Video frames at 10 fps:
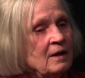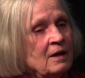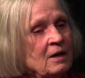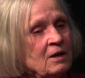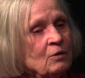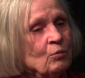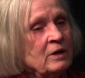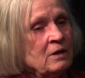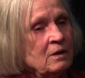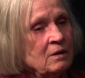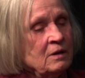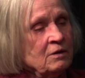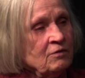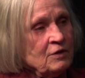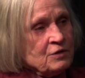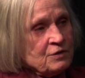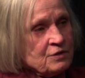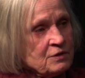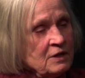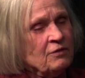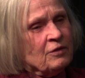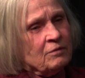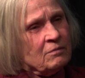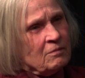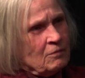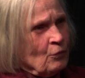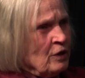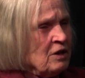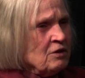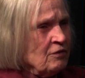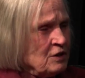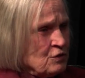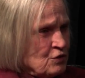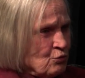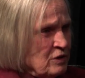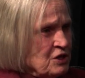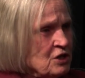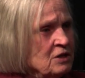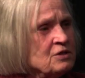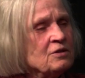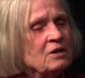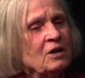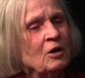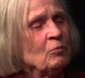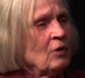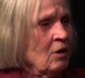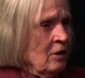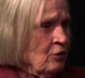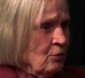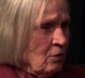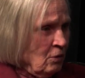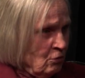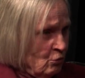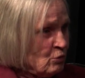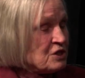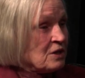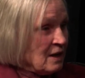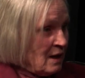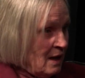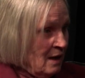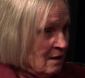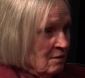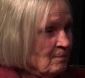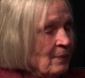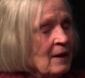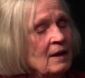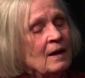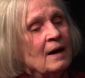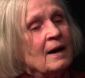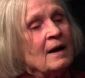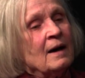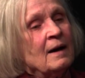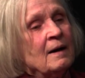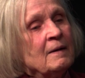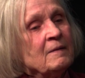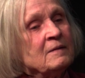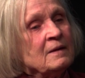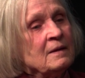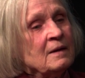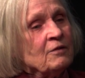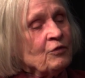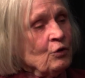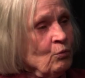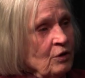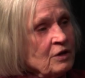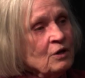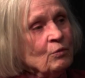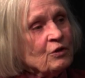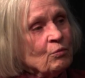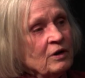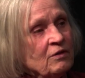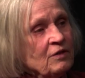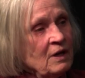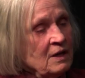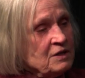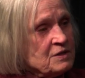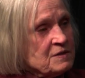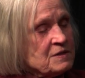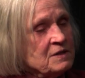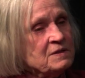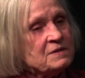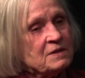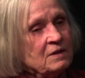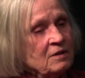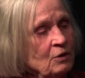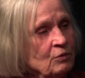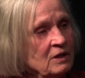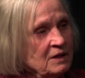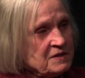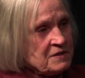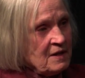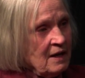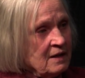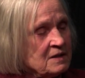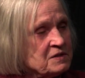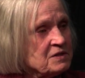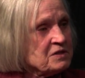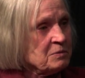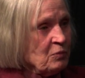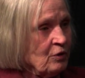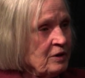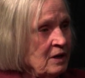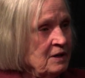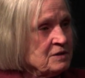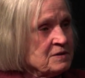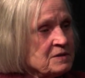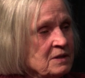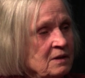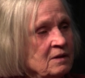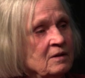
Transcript: And when individuals, even when individuals reach into the hub on their own, which they can, if they're working with one of the agencies, they would list that as the support agency.